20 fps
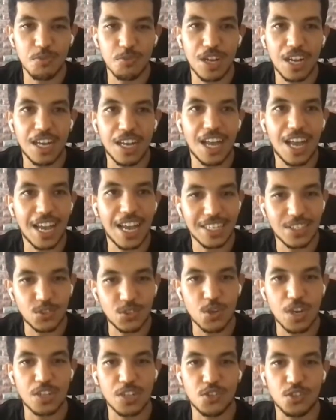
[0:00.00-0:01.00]
but I'll
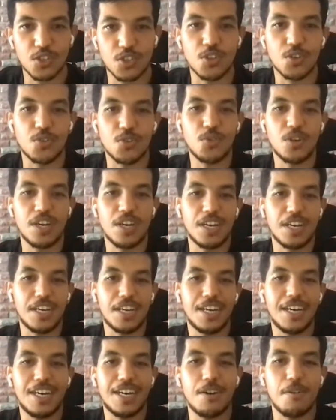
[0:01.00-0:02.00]
try to go
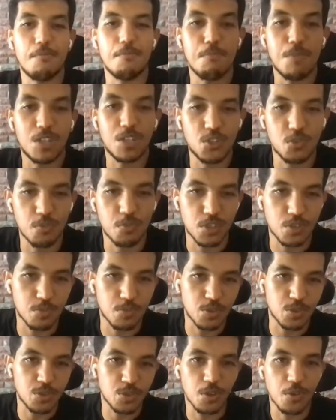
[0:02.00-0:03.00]
much
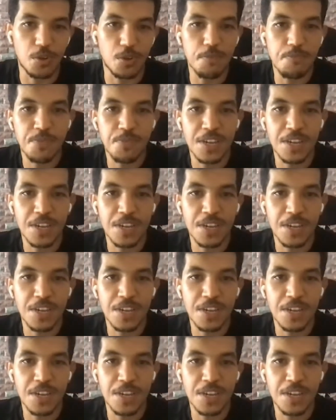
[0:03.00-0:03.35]
more slower.